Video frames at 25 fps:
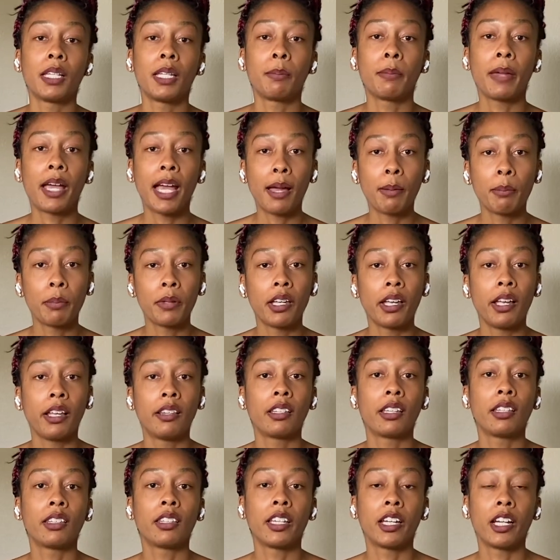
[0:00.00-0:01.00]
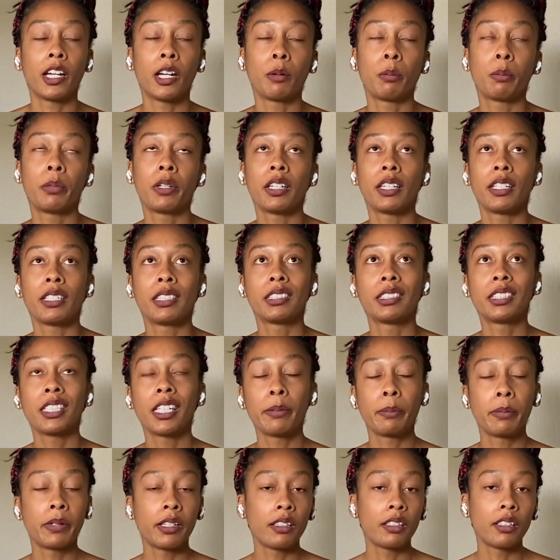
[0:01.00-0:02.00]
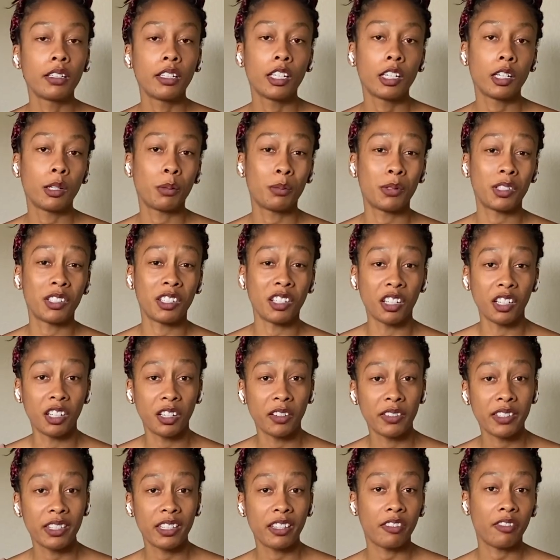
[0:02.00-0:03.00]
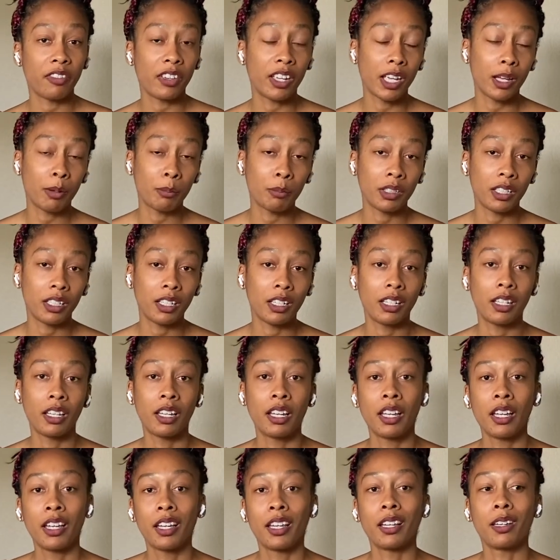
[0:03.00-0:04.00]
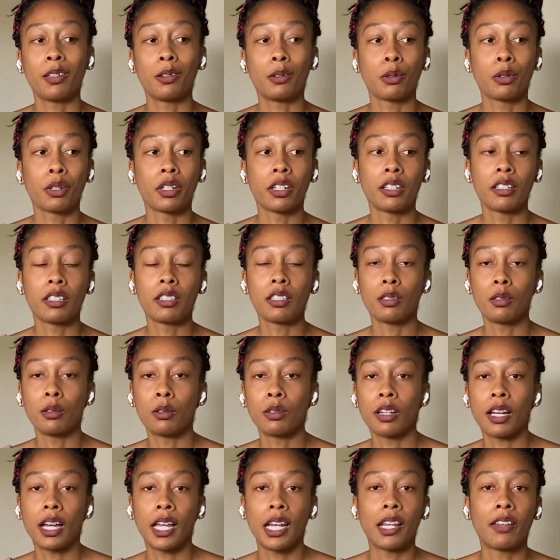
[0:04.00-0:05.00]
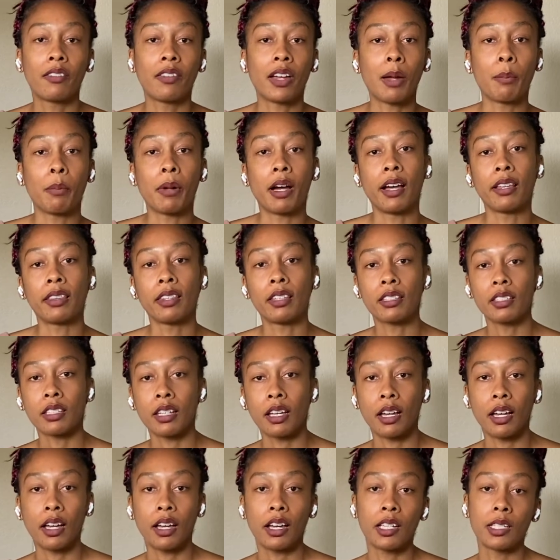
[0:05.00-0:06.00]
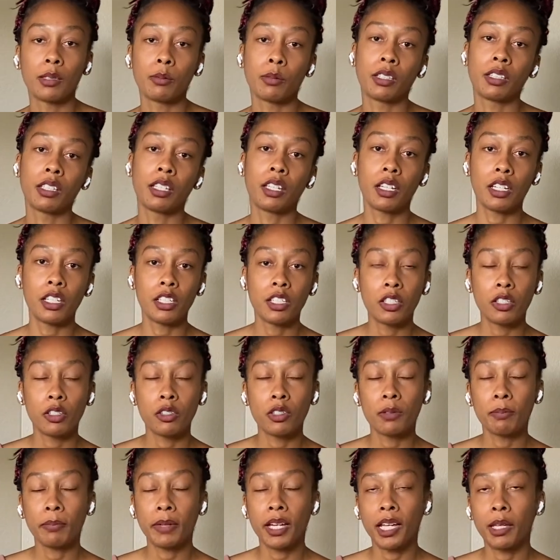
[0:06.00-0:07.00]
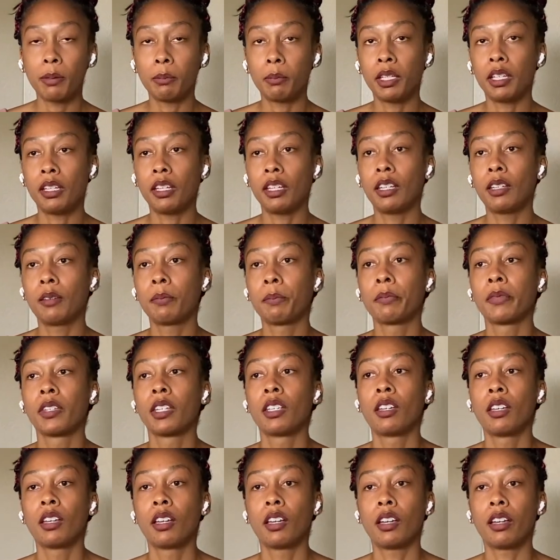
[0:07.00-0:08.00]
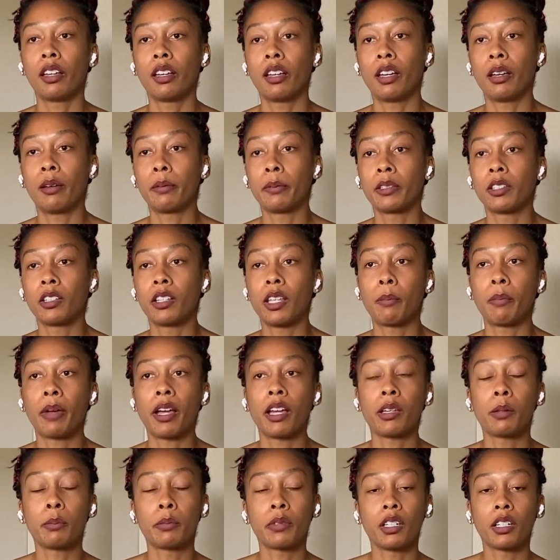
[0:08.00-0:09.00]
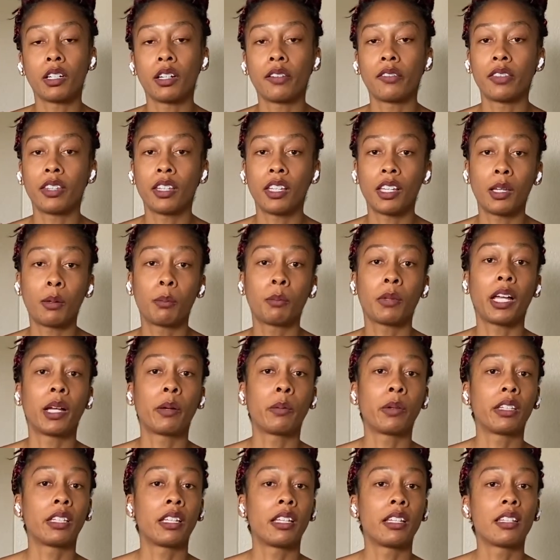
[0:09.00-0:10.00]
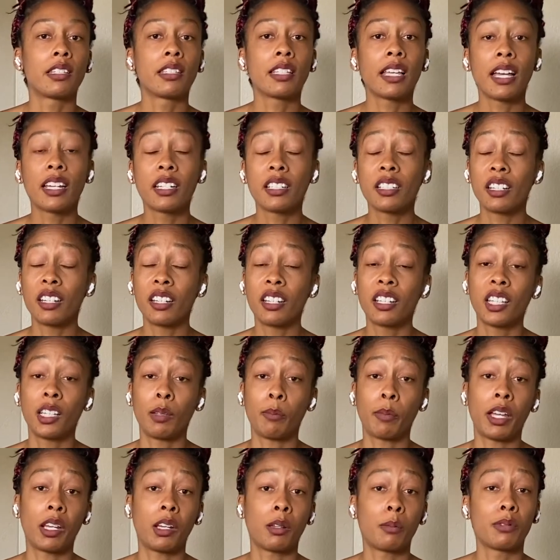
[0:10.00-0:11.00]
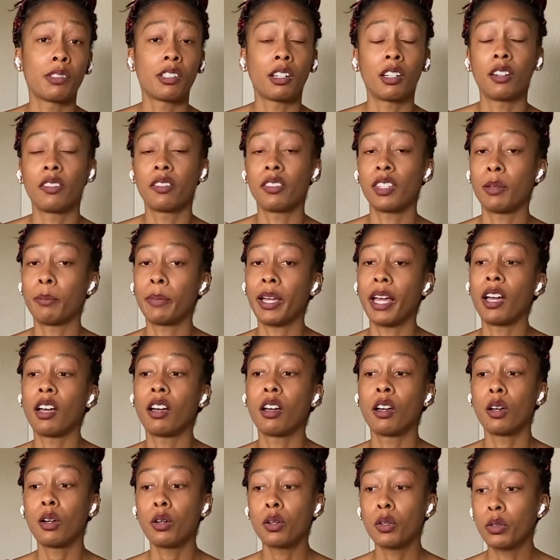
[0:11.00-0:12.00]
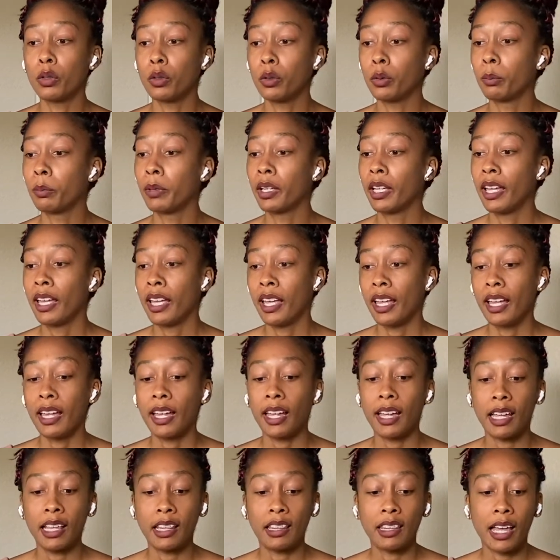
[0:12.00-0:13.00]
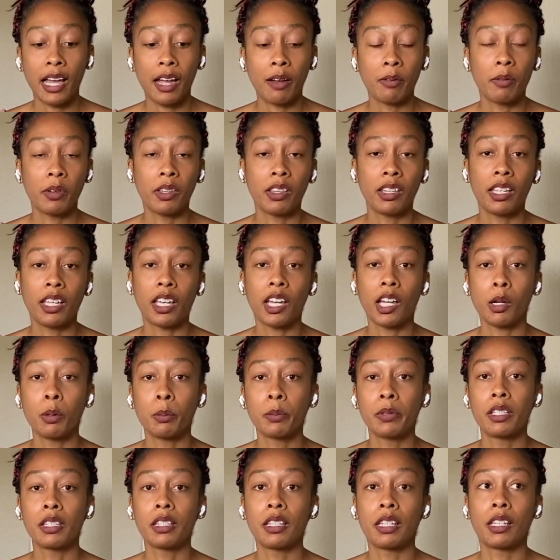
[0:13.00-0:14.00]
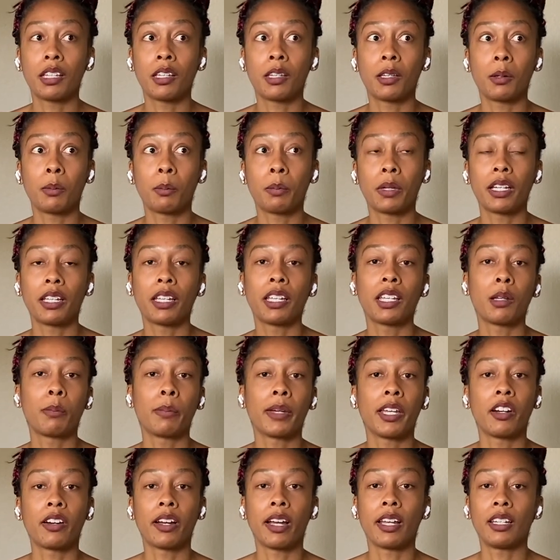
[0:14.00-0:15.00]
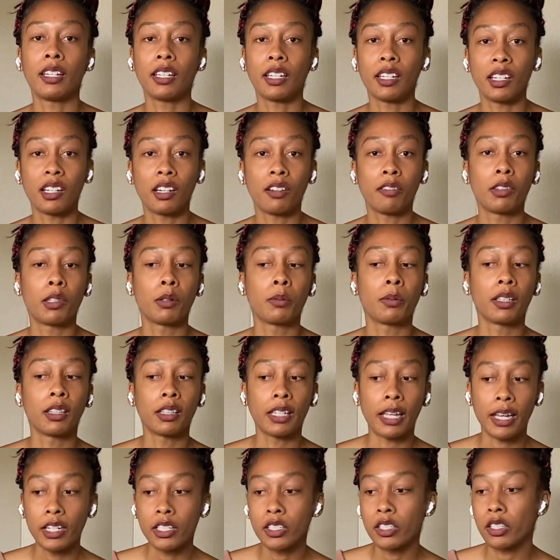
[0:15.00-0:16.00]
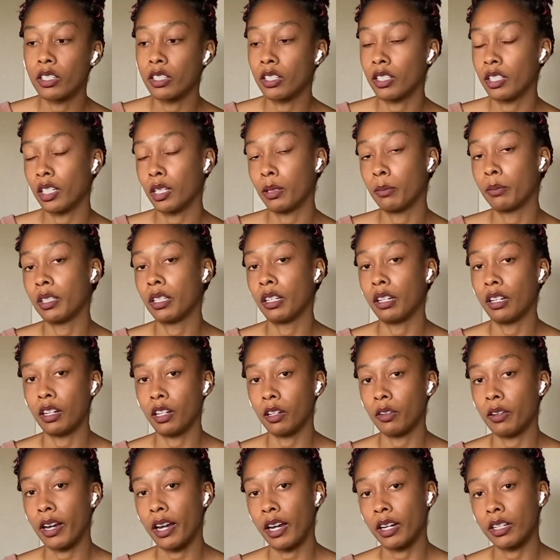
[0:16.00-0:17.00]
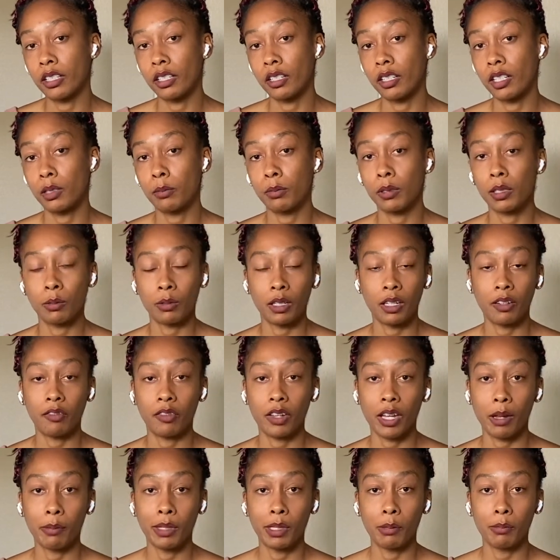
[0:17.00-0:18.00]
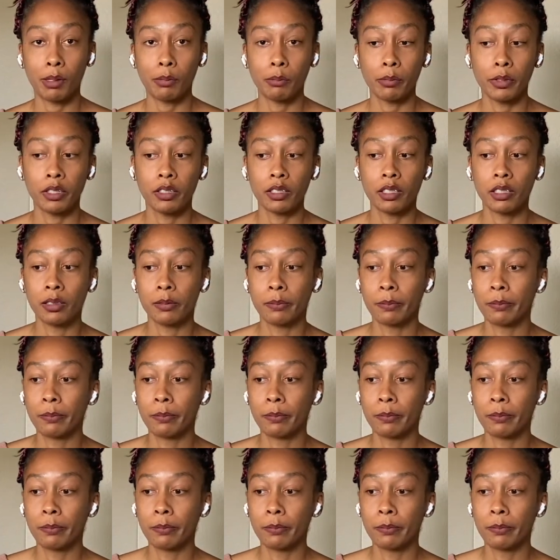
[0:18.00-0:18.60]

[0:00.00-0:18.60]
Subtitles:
mapping, the therapist typically observes the family in order to kind of hypothesize what the issues might be. So they might observe them like within session, they might observe them at home, and that really helps them get a better idea of the relationships and interactions between family members.